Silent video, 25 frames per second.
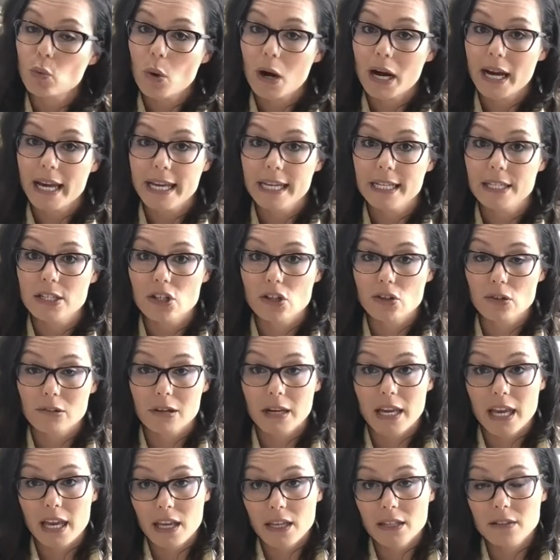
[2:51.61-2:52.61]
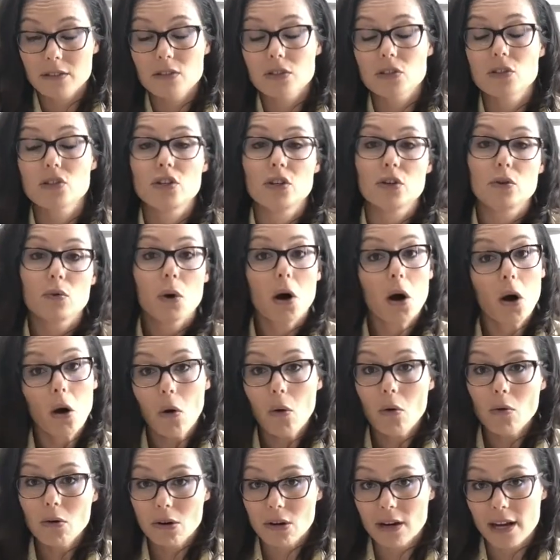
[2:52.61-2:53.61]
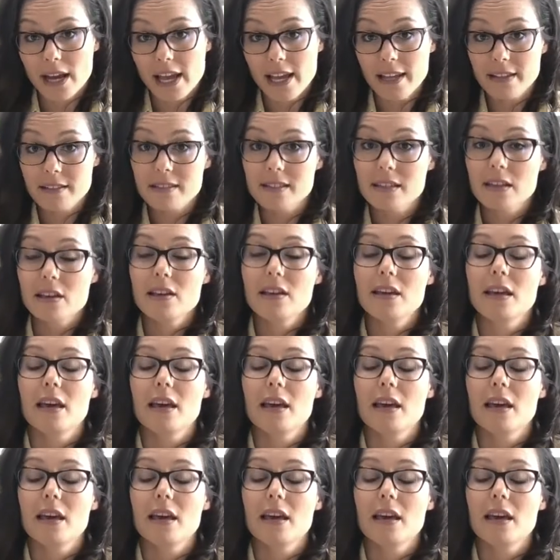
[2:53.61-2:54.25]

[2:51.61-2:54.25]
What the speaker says: white grains to whole grains